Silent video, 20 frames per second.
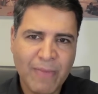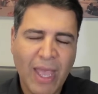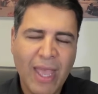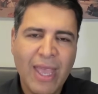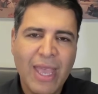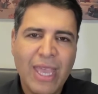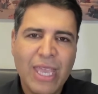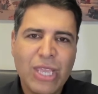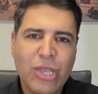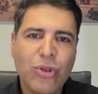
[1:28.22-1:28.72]

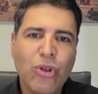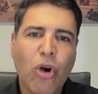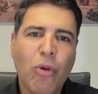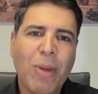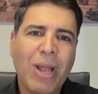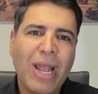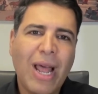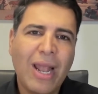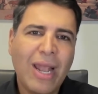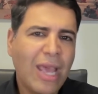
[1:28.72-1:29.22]
You know,
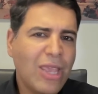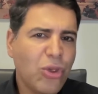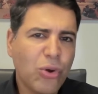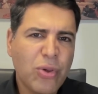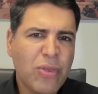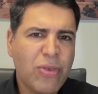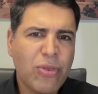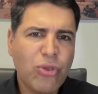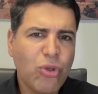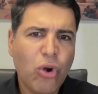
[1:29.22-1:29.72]
Malala, your
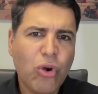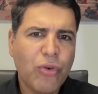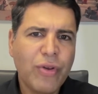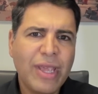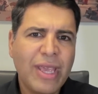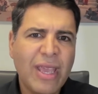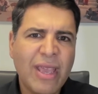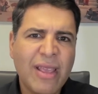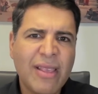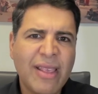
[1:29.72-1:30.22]
story
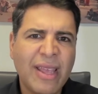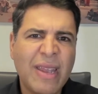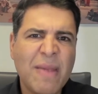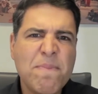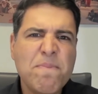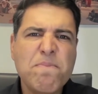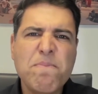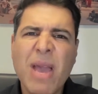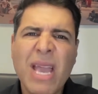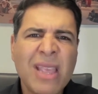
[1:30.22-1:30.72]
is an
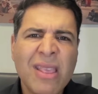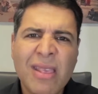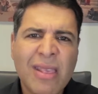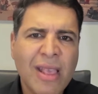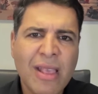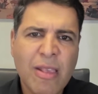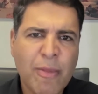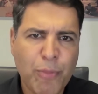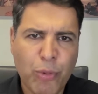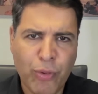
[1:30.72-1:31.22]
immense
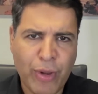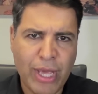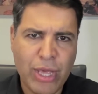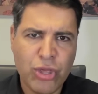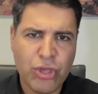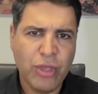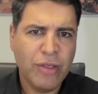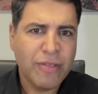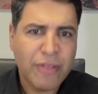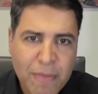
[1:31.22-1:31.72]

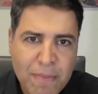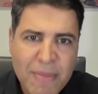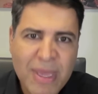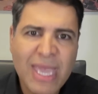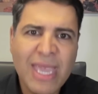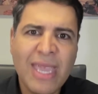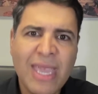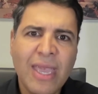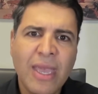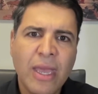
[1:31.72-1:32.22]
inspiration to
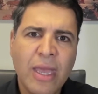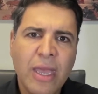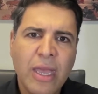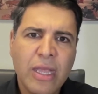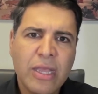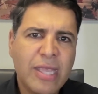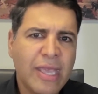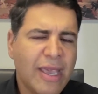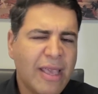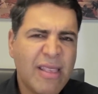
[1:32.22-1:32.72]
me,
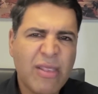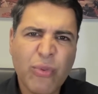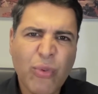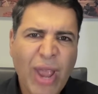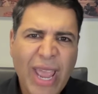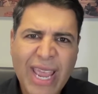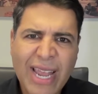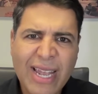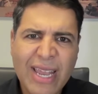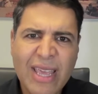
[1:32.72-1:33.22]
to
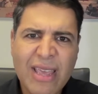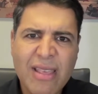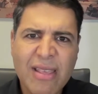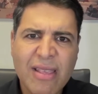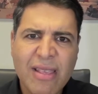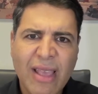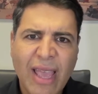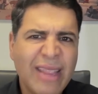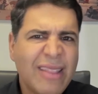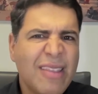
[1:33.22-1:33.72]
Israelis,
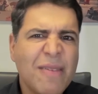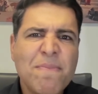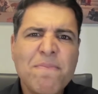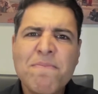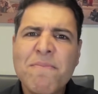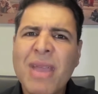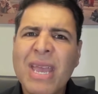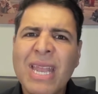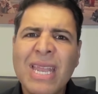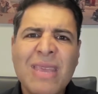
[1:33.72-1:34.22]
and to
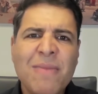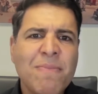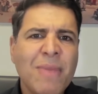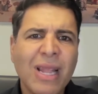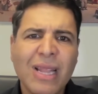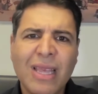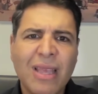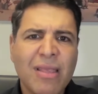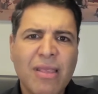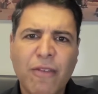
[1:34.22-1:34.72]
many
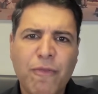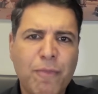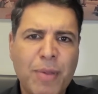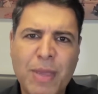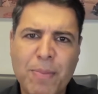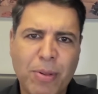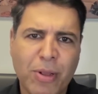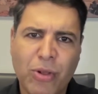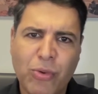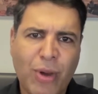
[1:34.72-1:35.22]
millions of
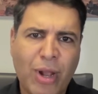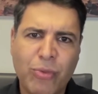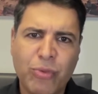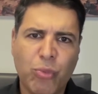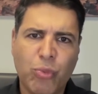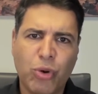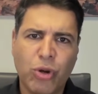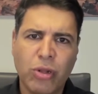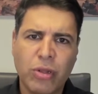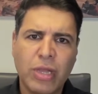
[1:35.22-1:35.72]
people around the
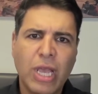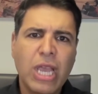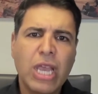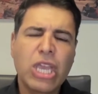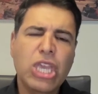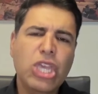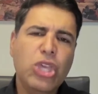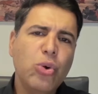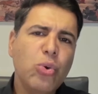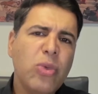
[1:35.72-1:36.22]
world.
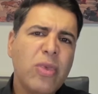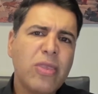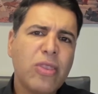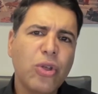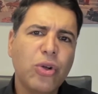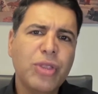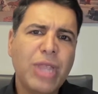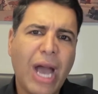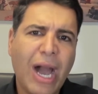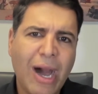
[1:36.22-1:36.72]
You
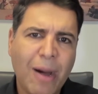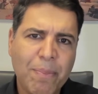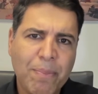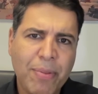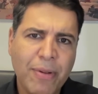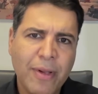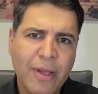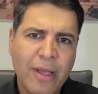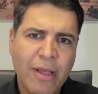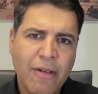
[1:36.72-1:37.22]
stood up
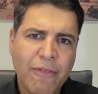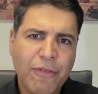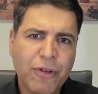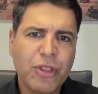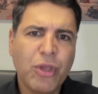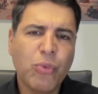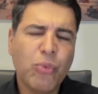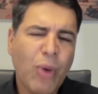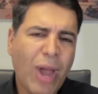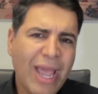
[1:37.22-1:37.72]
for
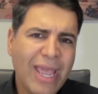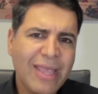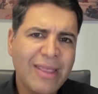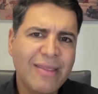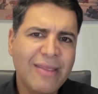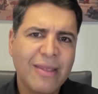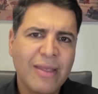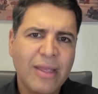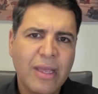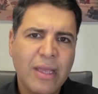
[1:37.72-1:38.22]
the right
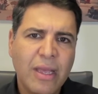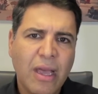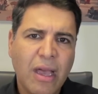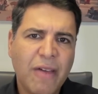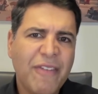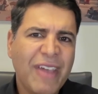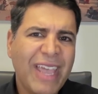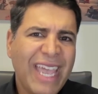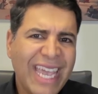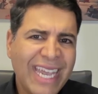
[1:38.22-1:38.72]
of
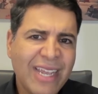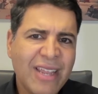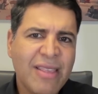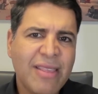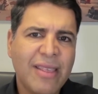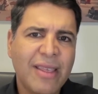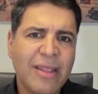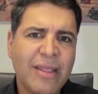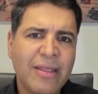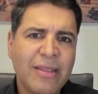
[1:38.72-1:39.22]

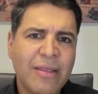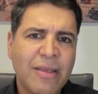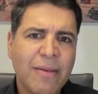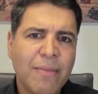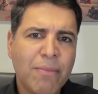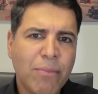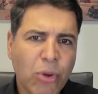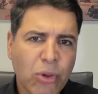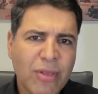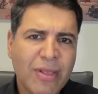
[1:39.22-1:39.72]
innocent
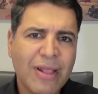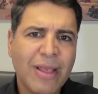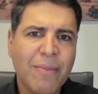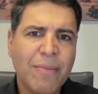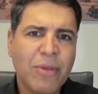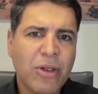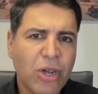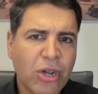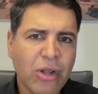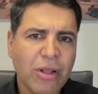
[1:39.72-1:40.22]
Muslim
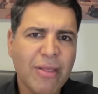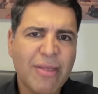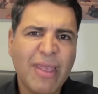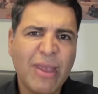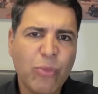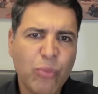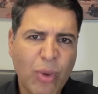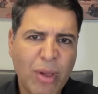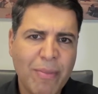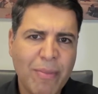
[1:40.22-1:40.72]
girls
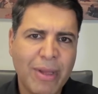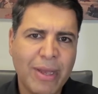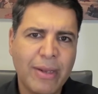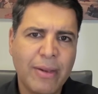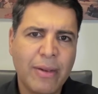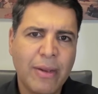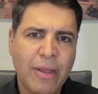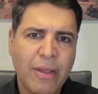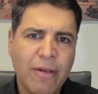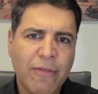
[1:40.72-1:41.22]
and women,
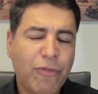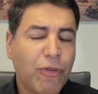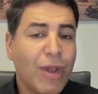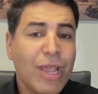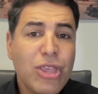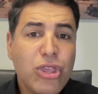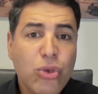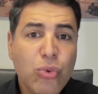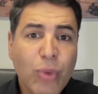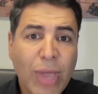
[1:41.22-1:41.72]
for
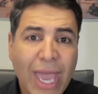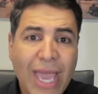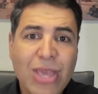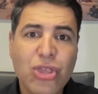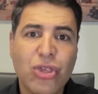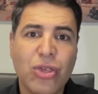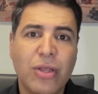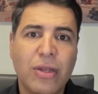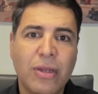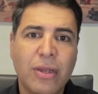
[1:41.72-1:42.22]

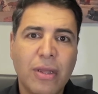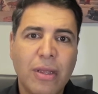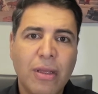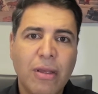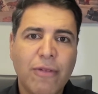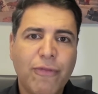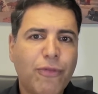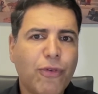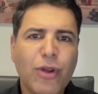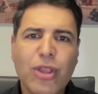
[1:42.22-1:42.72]
education,
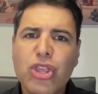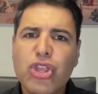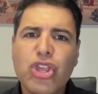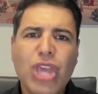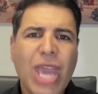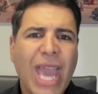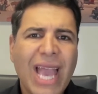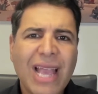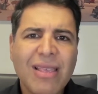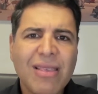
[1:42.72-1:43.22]
for a
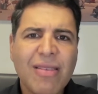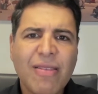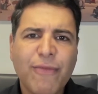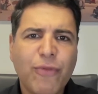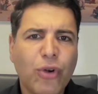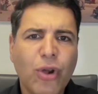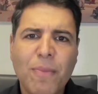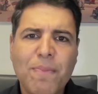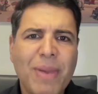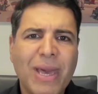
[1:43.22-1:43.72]
chance for
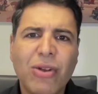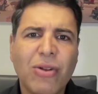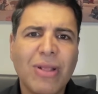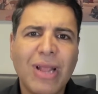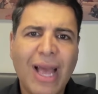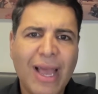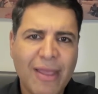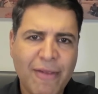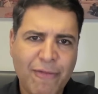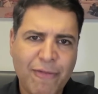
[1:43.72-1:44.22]
a better
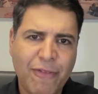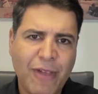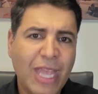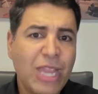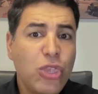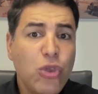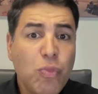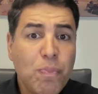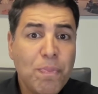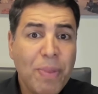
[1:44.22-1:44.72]
life. And
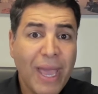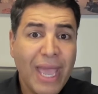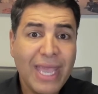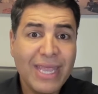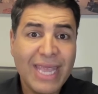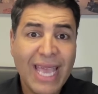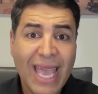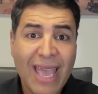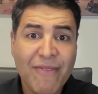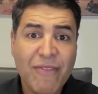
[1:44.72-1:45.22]
you paid
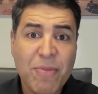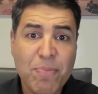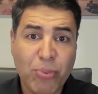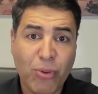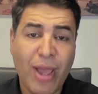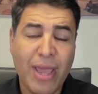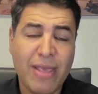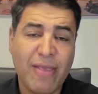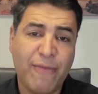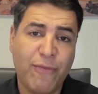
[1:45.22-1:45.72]
a heavy
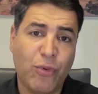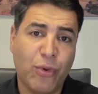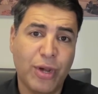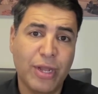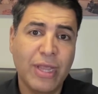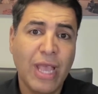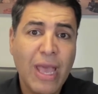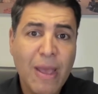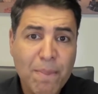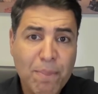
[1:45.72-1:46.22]
price for it
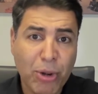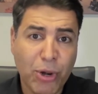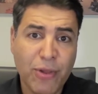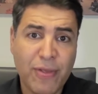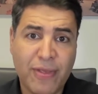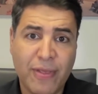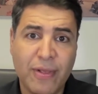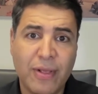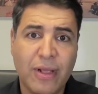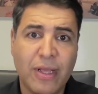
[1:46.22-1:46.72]

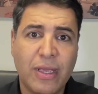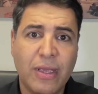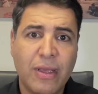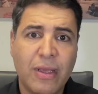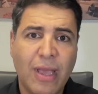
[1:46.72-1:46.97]
personally.